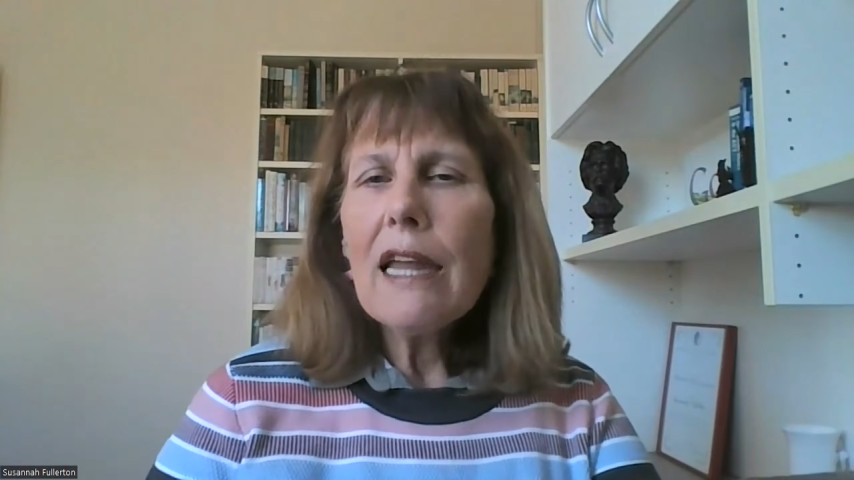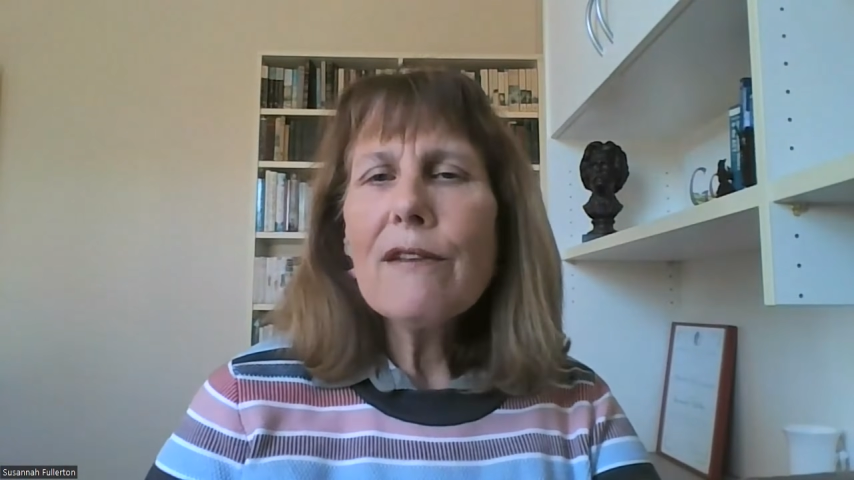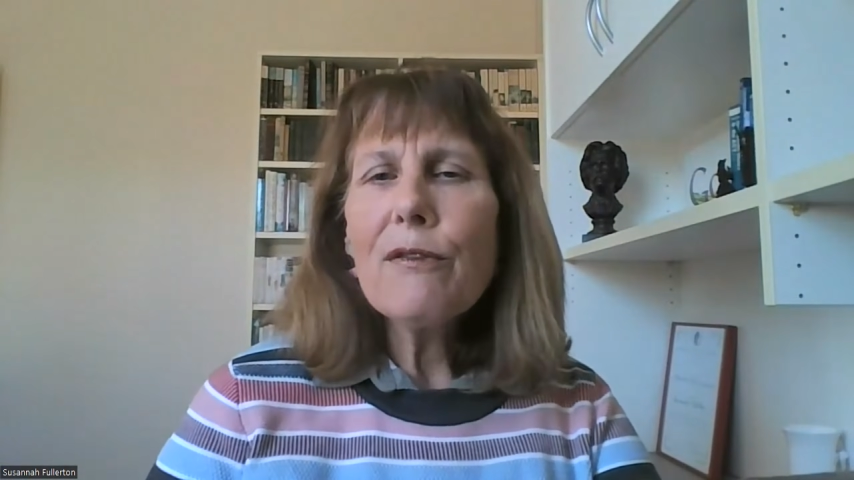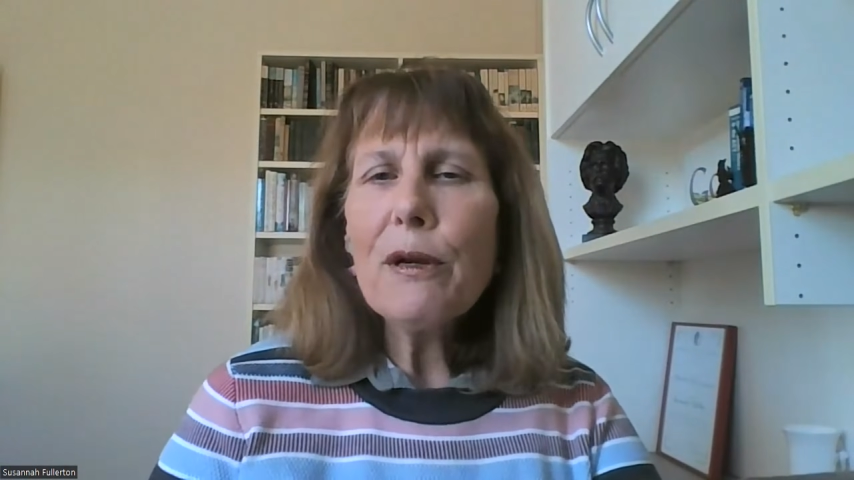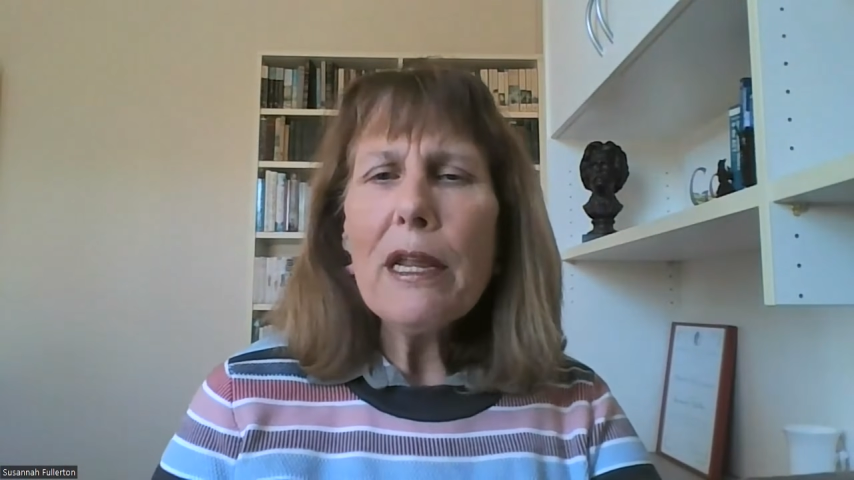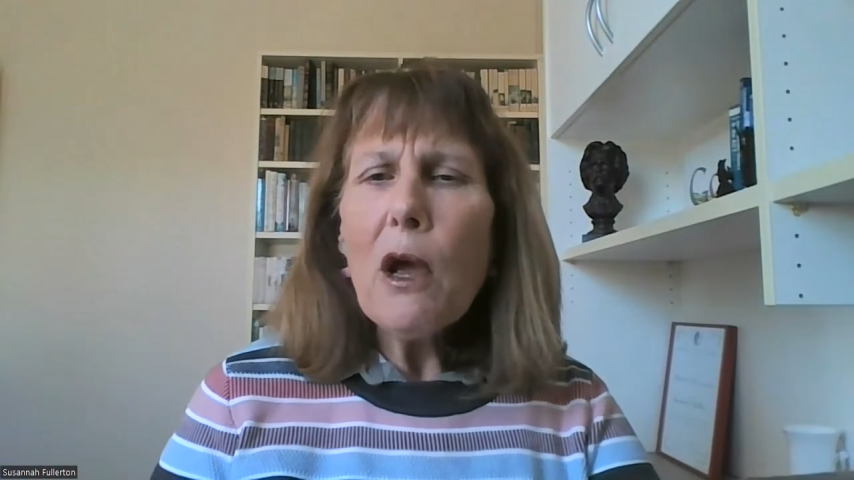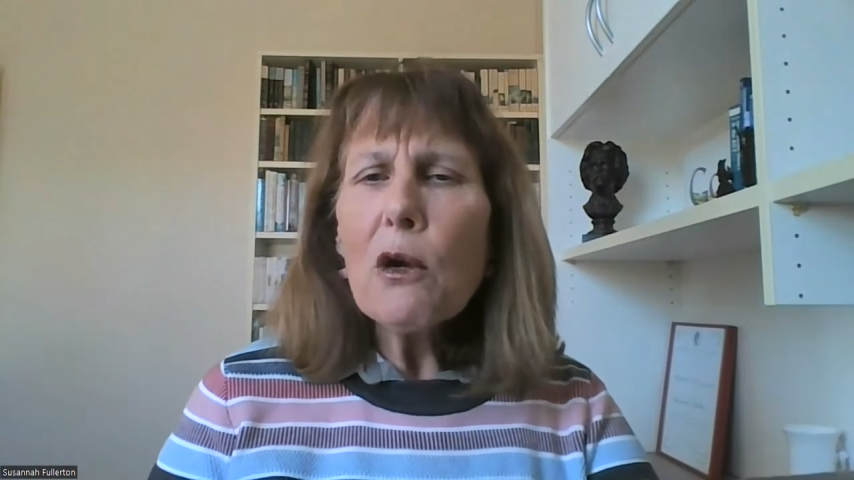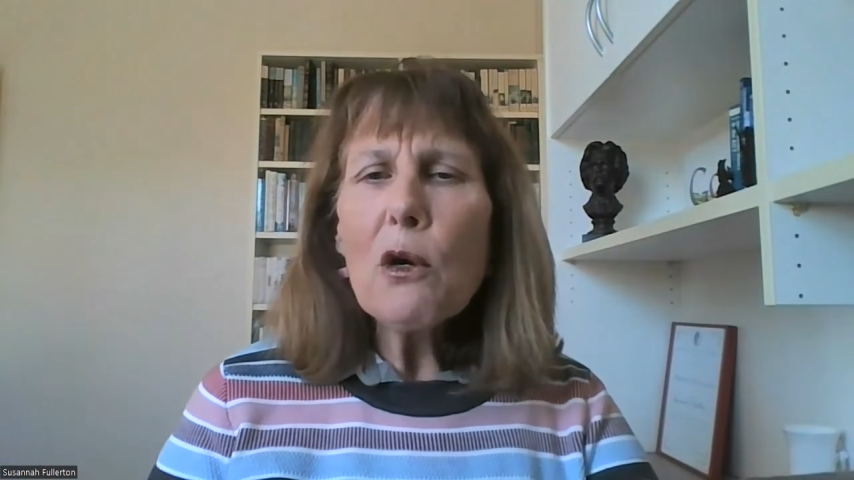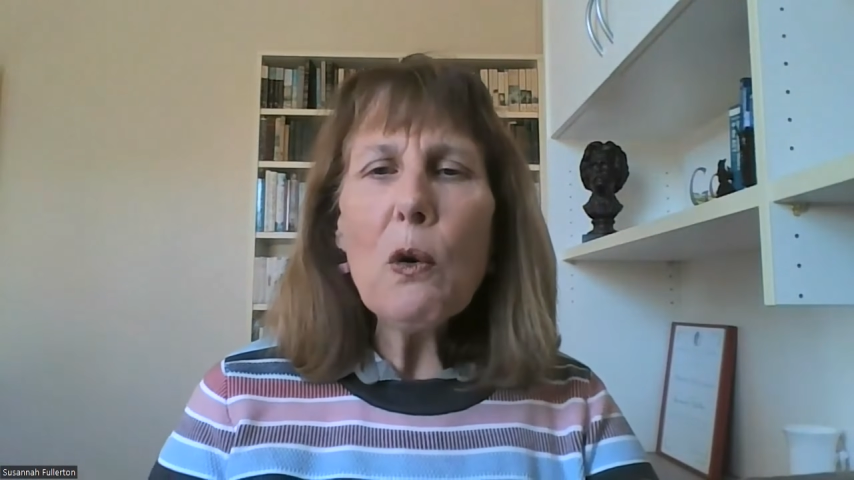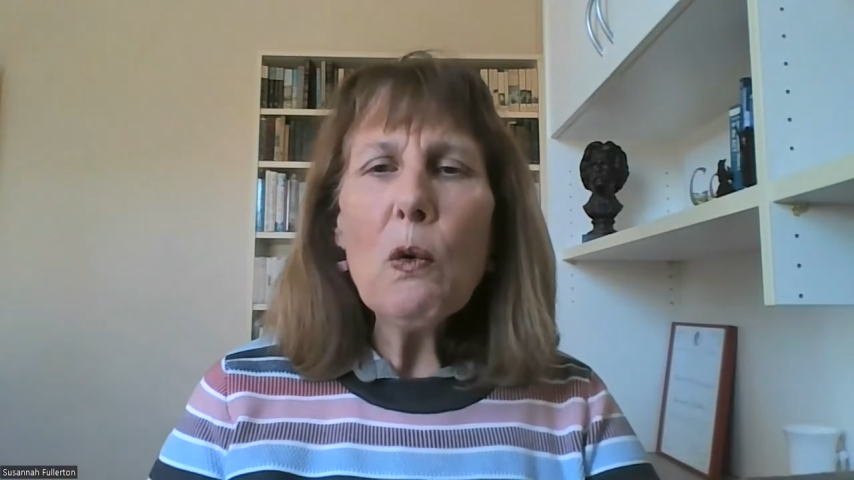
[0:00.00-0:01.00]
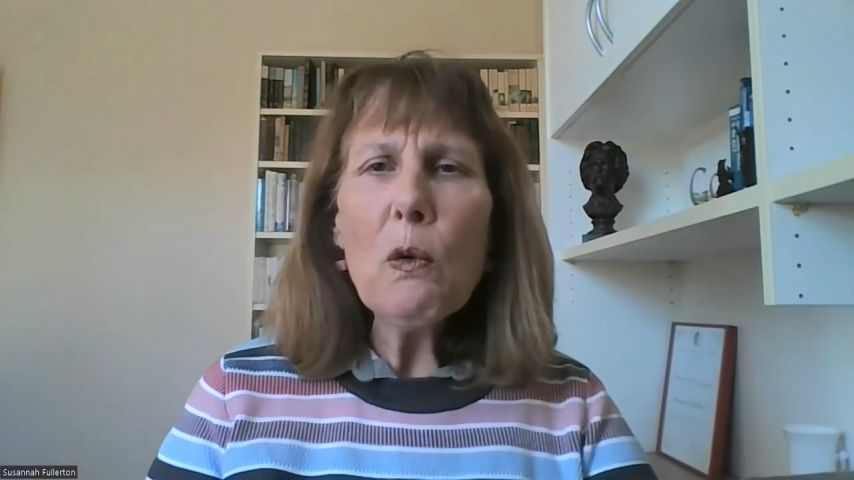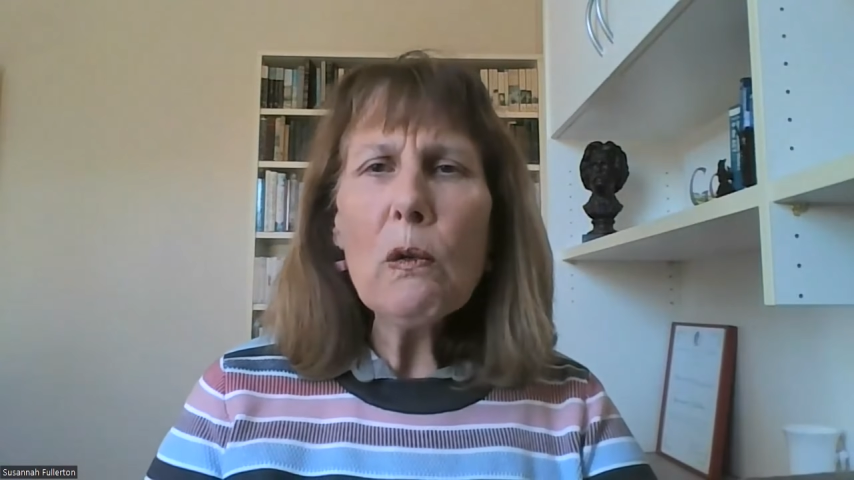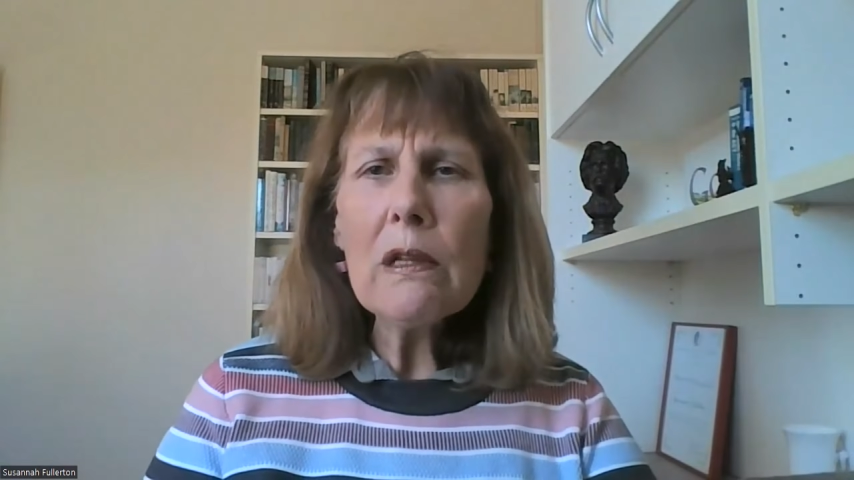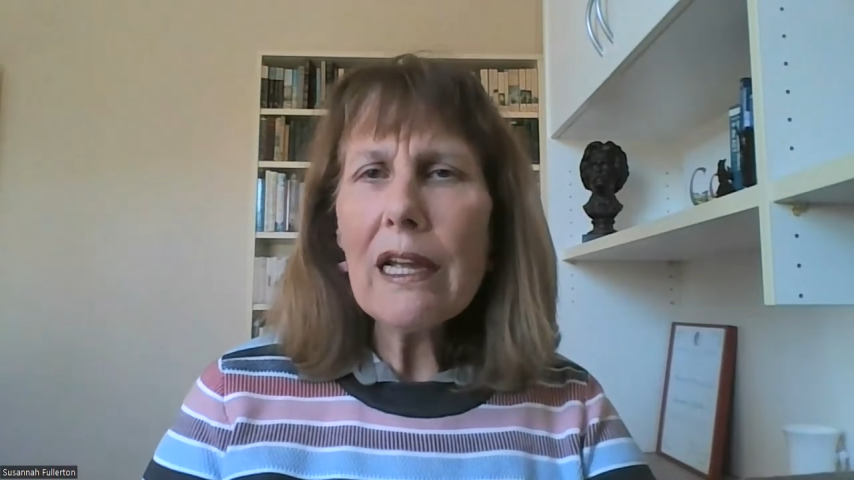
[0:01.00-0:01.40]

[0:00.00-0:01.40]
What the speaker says: and a very cool,